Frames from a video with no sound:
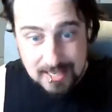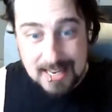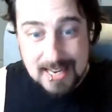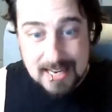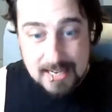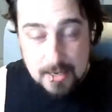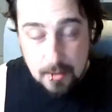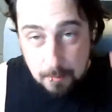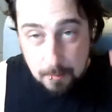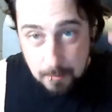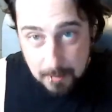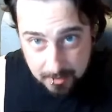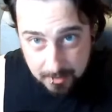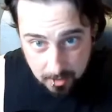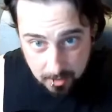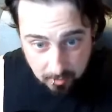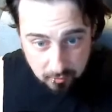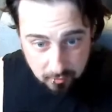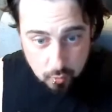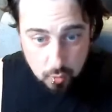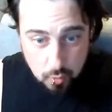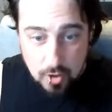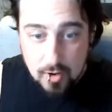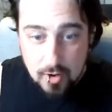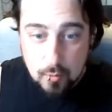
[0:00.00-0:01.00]
in
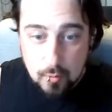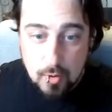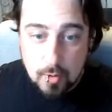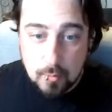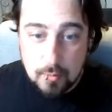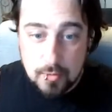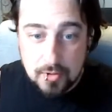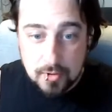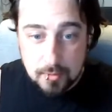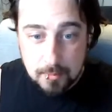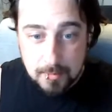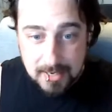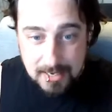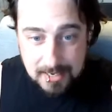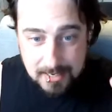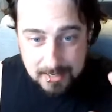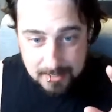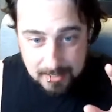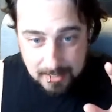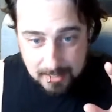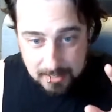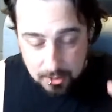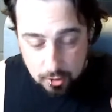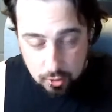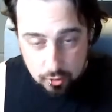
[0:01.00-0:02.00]
Minecraft one on one with them in
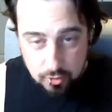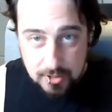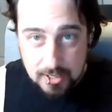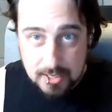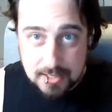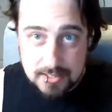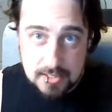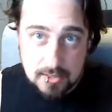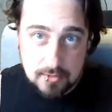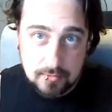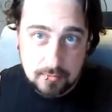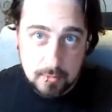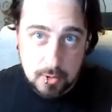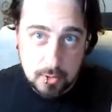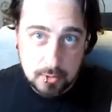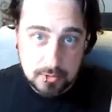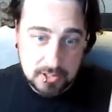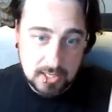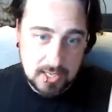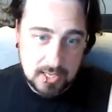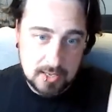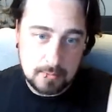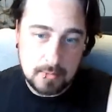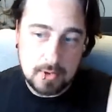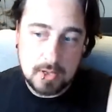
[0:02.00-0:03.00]
a creative mode
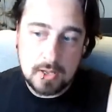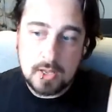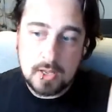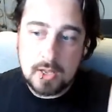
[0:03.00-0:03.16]
game.